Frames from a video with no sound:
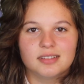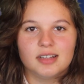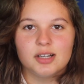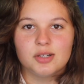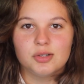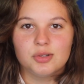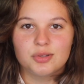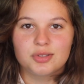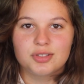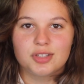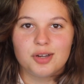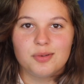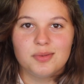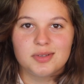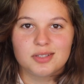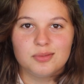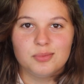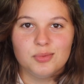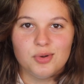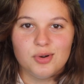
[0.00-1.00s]
I also
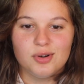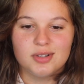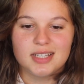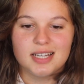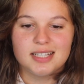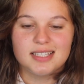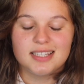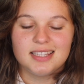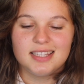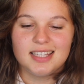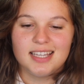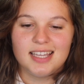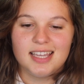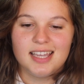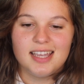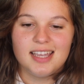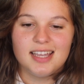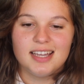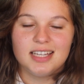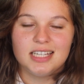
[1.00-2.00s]
was awarded
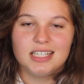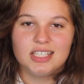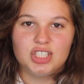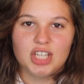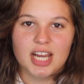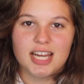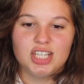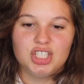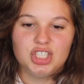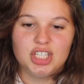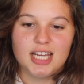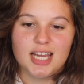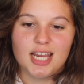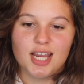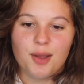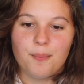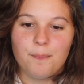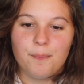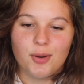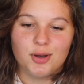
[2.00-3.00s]
the
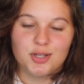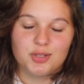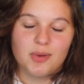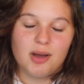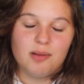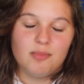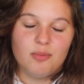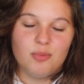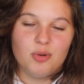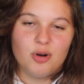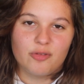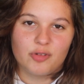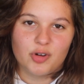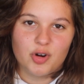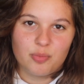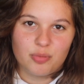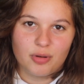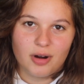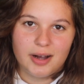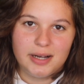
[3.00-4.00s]
J.G. Boswell
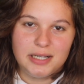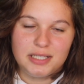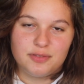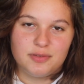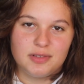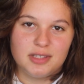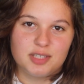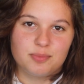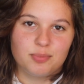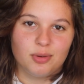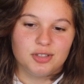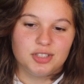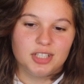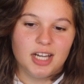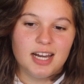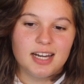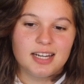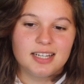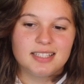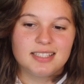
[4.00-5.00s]
Memorial Prize for this
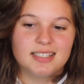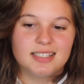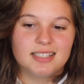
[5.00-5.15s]
project,